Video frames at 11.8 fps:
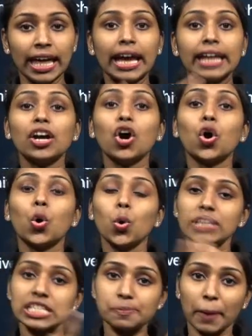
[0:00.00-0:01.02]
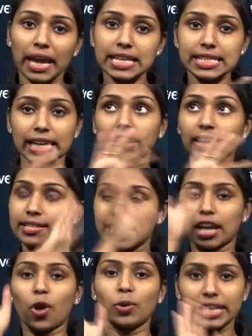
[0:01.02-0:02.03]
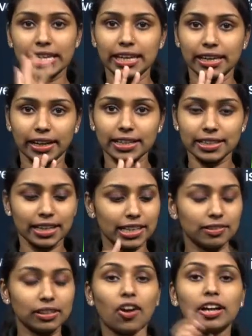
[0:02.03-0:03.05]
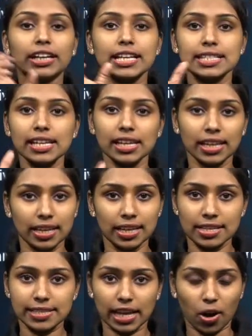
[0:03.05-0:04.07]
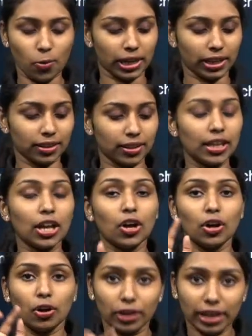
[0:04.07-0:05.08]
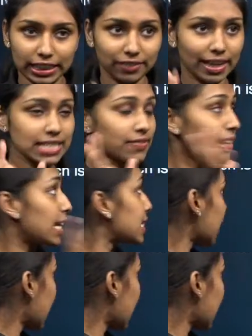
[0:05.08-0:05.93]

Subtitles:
and all the space surrounding here, right? It will call it as a surrounding. Or otherwise, we can